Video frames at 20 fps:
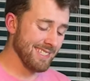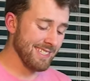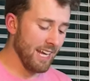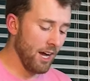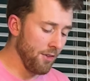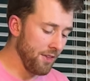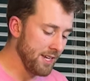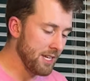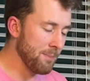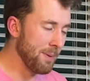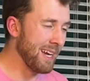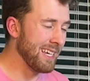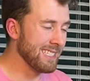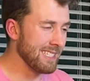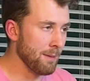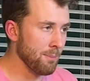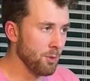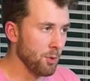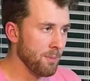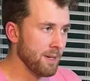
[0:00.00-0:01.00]
Now that eBay's
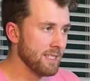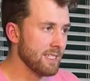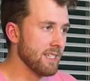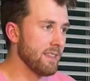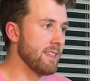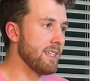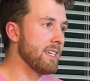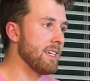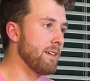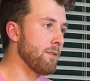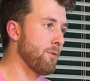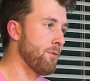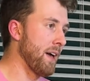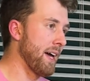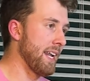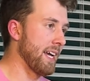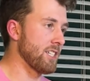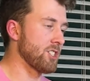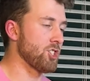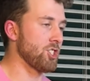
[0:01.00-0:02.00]
implemented the
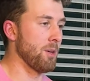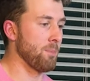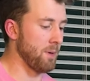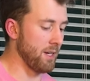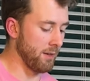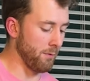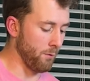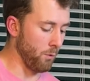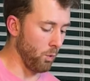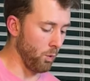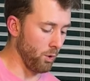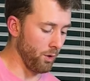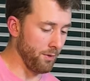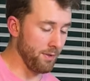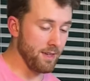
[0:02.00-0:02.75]
FedEx shipping for